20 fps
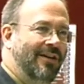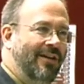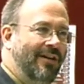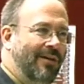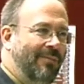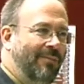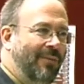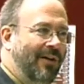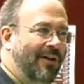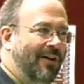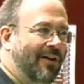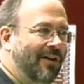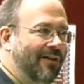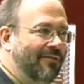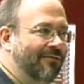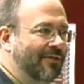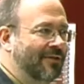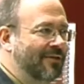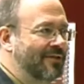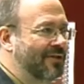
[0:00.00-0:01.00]
EP
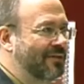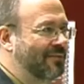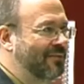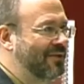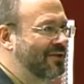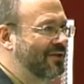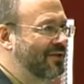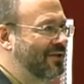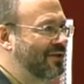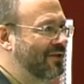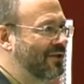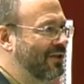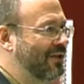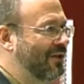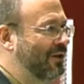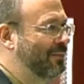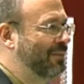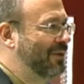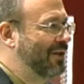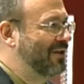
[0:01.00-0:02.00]
conference, which is
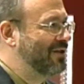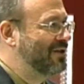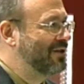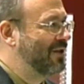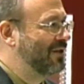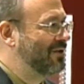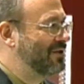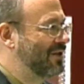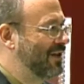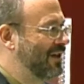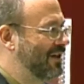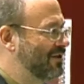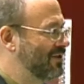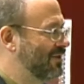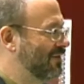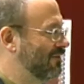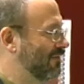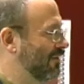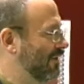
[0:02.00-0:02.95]
the European Association